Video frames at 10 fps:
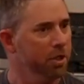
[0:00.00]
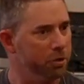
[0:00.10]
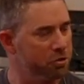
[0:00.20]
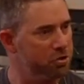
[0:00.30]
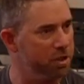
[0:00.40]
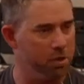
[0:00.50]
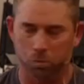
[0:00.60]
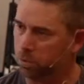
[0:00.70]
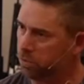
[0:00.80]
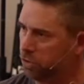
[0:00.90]
Your sin
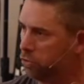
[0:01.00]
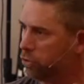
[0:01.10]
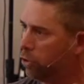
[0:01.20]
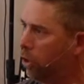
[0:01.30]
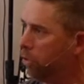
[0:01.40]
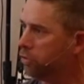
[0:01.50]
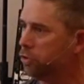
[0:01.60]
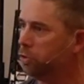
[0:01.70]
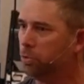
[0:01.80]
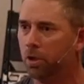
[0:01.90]
won't just cause
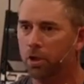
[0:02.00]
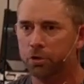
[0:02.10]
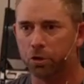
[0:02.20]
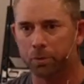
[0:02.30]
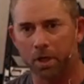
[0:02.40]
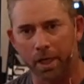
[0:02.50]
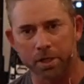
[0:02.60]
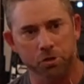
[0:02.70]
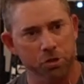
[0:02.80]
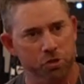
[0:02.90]
you your
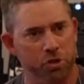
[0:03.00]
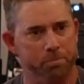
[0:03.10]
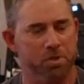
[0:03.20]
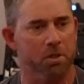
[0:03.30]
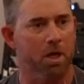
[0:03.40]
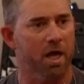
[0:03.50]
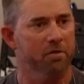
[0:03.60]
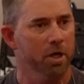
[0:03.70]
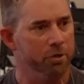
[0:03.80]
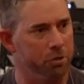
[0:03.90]
relationships in life,
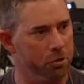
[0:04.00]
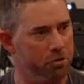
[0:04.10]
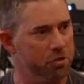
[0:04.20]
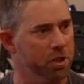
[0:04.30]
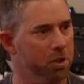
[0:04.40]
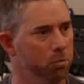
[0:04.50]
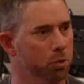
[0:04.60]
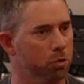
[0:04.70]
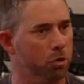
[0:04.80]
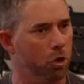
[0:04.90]
your sin
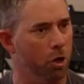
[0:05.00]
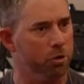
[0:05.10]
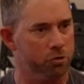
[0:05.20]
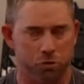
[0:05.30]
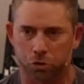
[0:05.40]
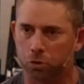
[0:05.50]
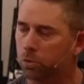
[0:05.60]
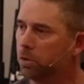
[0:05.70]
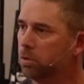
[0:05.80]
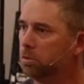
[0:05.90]
will cost
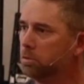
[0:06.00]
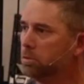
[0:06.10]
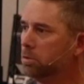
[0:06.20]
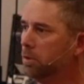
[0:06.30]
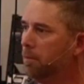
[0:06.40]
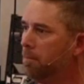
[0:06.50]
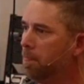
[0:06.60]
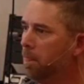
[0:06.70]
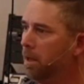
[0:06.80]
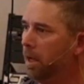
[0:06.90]
you
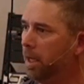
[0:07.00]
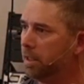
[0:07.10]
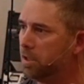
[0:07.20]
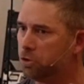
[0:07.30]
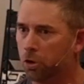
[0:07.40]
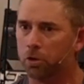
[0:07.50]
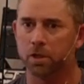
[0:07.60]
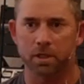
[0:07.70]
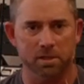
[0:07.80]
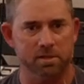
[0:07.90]
an
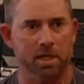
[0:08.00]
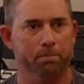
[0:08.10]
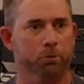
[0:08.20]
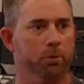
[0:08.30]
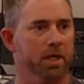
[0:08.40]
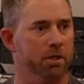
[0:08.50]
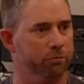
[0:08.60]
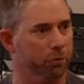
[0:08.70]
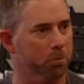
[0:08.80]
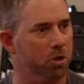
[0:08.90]
eternity separated
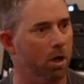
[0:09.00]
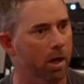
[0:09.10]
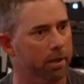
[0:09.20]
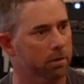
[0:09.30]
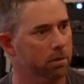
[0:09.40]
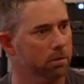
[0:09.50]
from God.